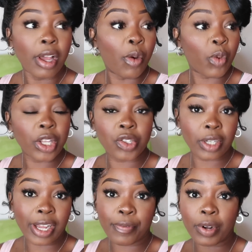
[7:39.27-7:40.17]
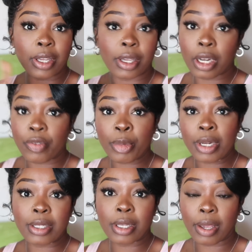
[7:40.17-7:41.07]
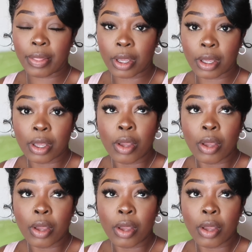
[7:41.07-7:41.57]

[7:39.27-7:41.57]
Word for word: and we literally have like 11 minutes to get there.